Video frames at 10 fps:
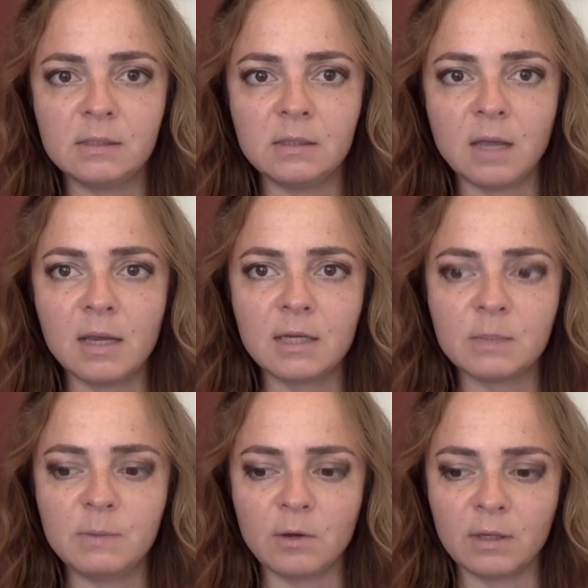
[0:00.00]
I
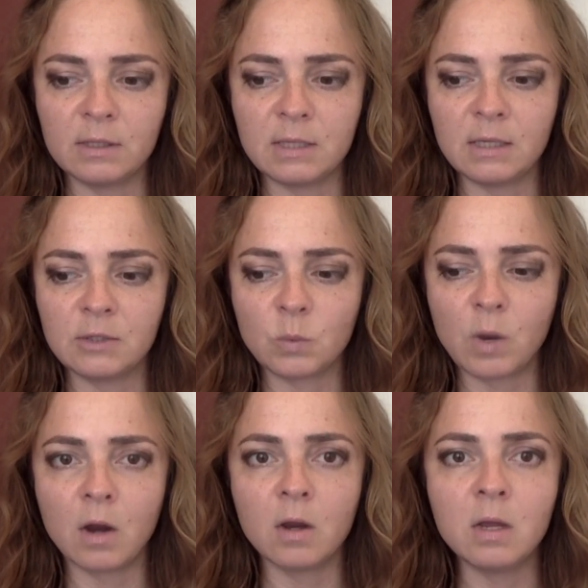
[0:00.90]
experienced this,
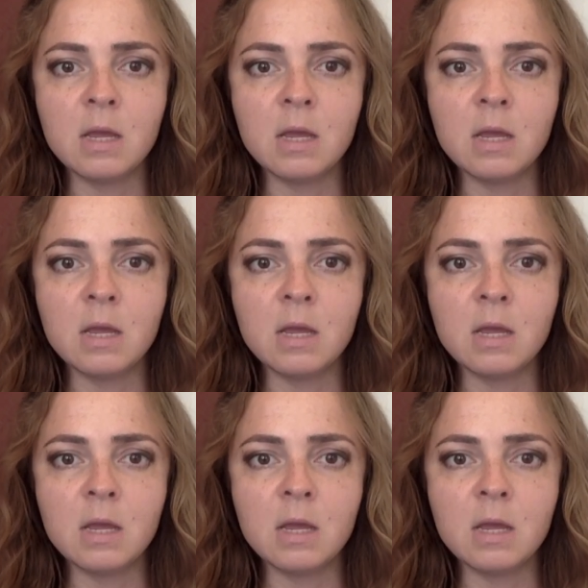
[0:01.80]
where